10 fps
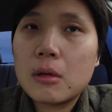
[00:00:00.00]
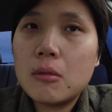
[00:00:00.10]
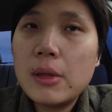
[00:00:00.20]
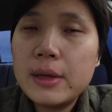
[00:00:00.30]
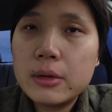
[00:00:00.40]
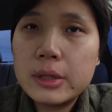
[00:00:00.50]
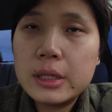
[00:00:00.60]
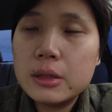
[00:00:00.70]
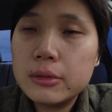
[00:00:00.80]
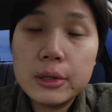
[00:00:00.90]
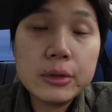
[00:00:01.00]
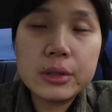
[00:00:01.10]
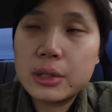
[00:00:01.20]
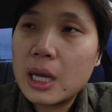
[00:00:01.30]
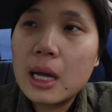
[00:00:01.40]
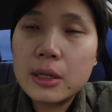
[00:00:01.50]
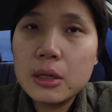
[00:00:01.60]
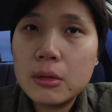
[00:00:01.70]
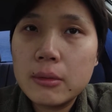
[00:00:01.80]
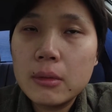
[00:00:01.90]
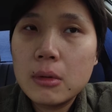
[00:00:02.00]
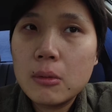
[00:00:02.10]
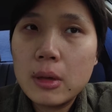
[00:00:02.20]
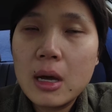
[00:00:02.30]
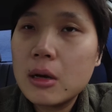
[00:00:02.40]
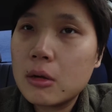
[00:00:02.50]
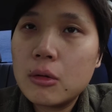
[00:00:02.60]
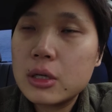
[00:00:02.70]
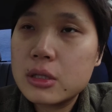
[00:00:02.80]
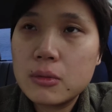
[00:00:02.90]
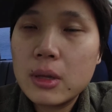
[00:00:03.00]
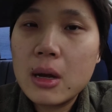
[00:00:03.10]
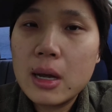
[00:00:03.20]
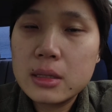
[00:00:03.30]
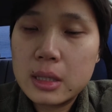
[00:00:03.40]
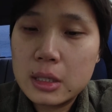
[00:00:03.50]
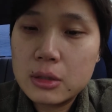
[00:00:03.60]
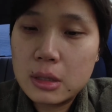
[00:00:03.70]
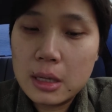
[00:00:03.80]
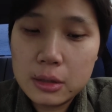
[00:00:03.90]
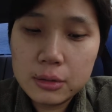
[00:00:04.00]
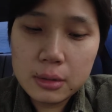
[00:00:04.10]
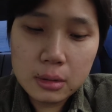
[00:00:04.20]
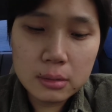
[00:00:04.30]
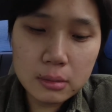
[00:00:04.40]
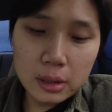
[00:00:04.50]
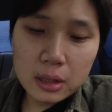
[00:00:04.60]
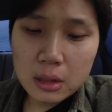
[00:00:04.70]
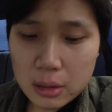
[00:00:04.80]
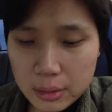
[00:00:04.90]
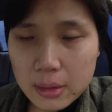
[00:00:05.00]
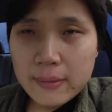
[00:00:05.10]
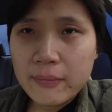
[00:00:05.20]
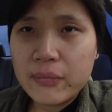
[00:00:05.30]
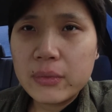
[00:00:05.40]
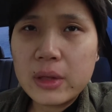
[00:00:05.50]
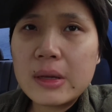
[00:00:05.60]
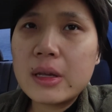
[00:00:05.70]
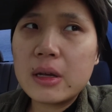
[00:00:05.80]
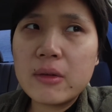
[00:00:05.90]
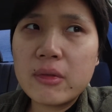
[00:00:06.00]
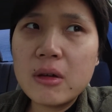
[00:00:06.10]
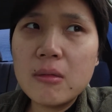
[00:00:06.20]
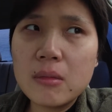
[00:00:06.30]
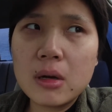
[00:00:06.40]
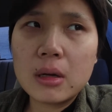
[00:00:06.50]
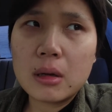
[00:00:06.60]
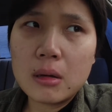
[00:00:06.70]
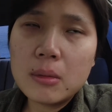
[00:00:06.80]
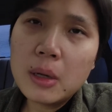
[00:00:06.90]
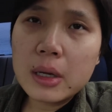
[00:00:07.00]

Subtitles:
don't need you, they will just sack you without question, without hesitation. And you're here thinking of them like, oh my